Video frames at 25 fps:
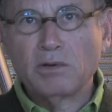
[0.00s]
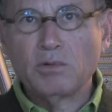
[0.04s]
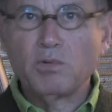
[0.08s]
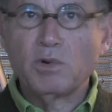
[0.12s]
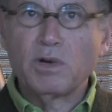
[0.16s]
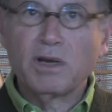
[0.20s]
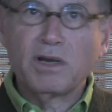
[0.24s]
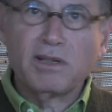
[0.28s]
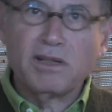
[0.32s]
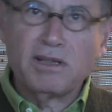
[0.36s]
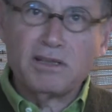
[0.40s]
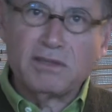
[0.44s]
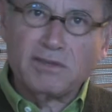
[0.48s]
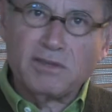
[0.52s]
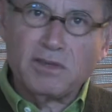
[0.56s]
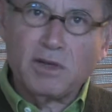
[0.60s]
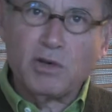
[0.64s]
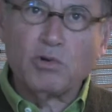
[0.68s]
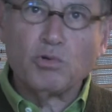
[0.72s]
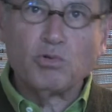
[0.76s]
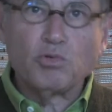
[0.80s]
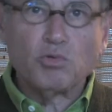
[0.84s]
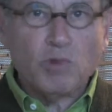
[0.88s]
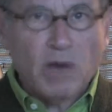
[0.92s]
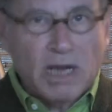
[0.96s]
where there's
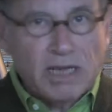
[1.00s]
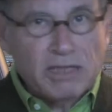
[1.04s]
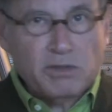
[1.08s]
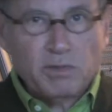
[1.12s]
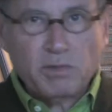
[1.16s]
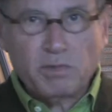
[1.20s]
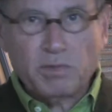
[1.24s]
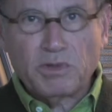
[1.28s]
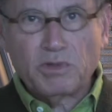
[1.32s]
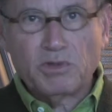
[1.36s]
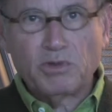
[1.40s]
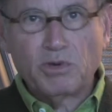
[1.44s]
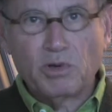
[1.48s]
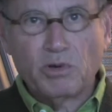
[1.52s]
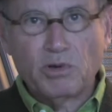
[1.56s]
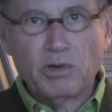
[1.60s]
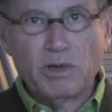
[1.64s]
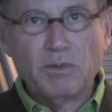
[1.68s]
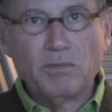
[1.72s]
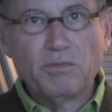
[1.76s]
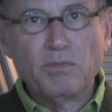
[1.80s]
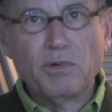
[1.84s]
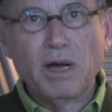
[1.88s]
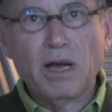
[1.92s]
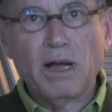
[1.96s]
no respiratory
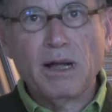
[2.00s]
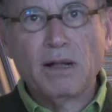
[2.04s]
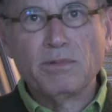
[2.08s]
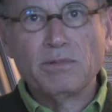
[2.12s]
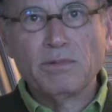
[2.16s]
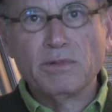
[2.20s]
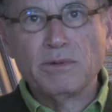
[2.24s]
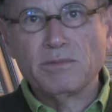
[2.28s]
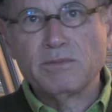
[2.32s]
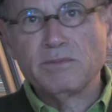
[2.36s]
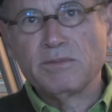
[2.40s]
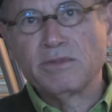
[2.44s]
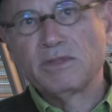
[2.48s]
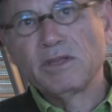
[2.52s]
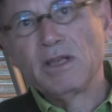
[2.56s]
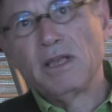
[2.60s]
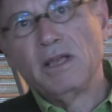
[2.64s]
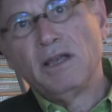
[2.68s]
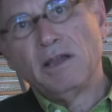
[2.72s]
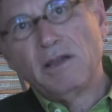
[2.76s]
problems